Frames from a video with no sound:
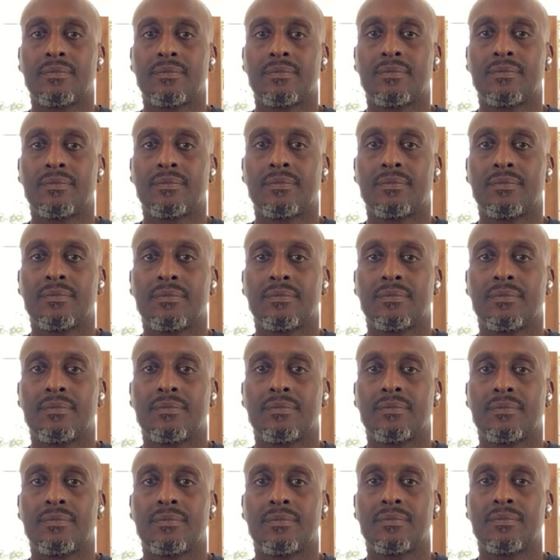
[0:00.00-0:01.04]

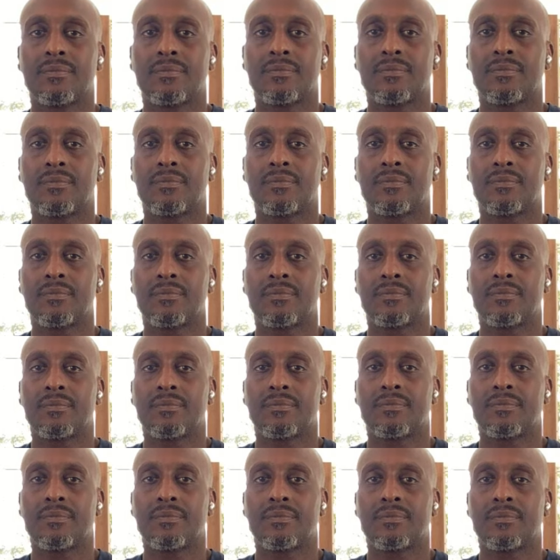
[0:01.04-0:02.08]

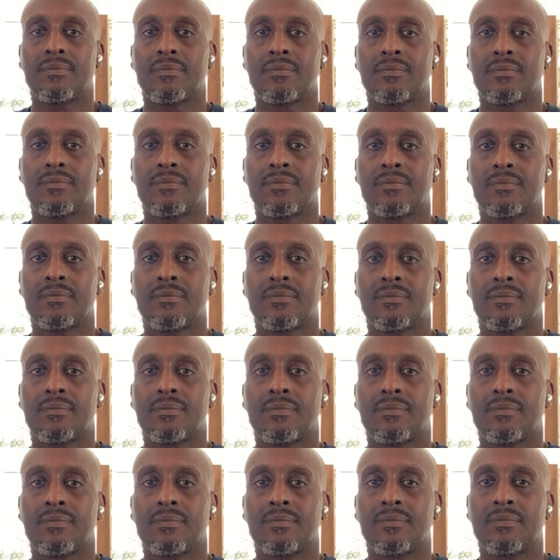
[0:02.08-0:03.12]

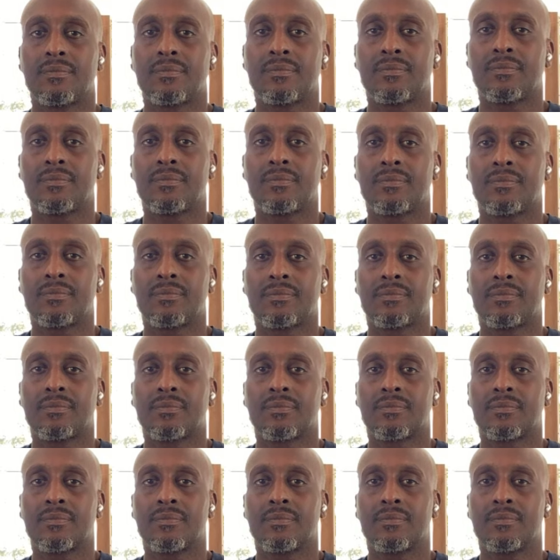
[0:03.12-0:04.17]

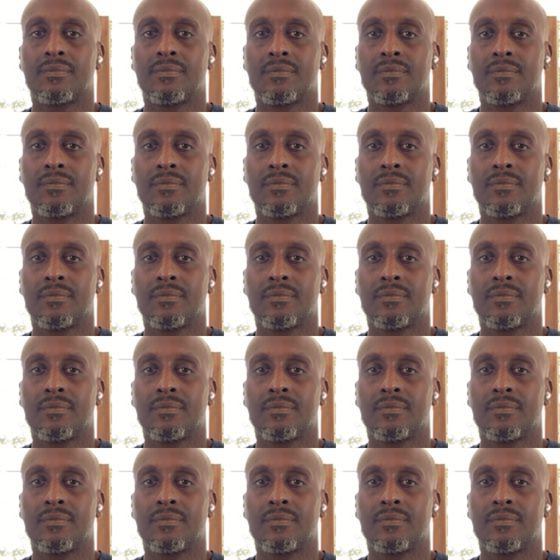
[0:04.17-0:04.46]
(silent)